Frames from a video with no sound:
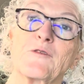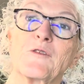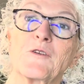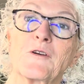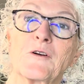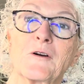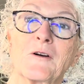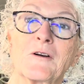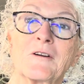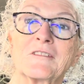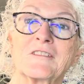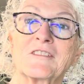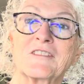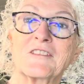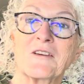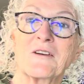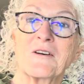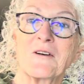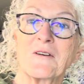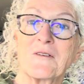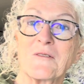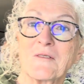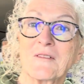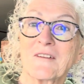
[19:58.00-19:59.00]
fern.
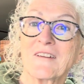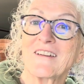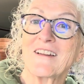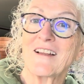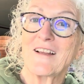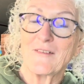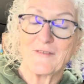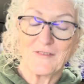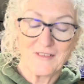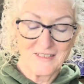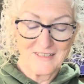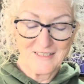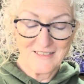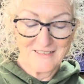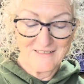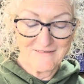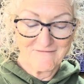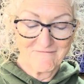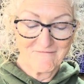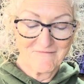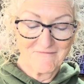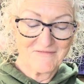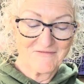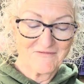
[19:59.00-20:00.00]
So we're going to have to
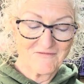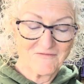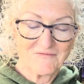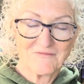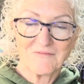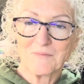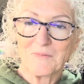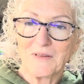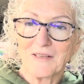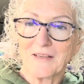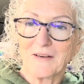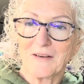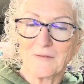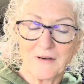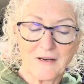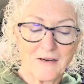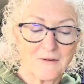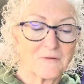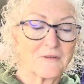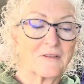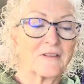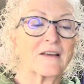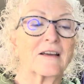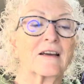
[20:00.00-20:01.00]
play around
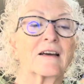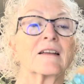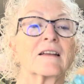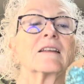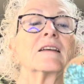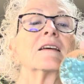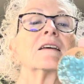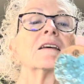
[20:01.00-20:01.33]
with that.